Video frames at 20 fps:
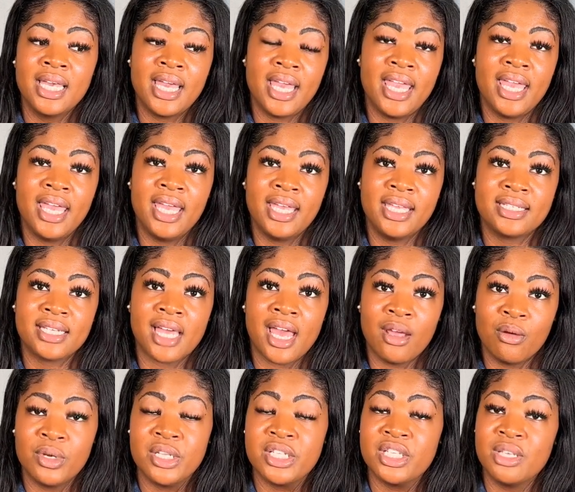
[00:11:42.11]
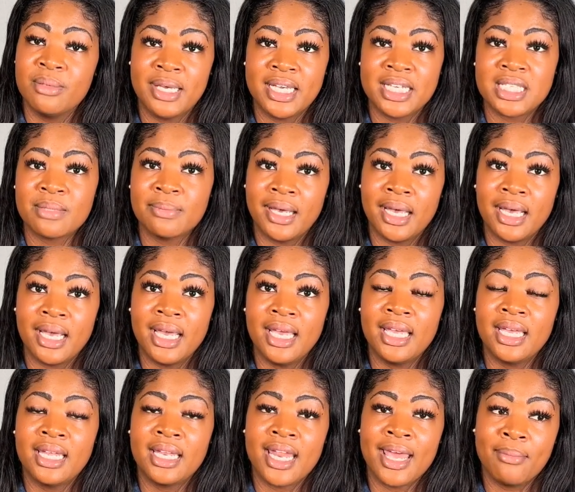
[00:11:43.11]
And I went to Best Buy
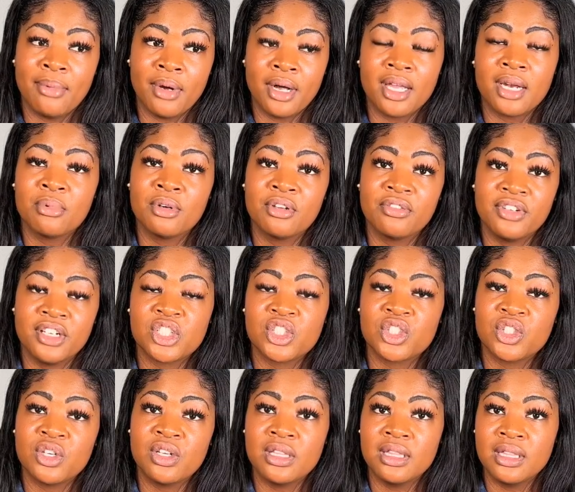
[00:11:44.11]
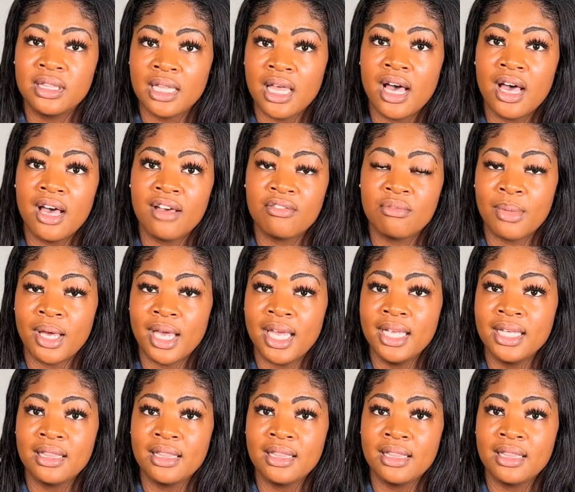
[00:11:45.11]
and I bought a professional lav mic.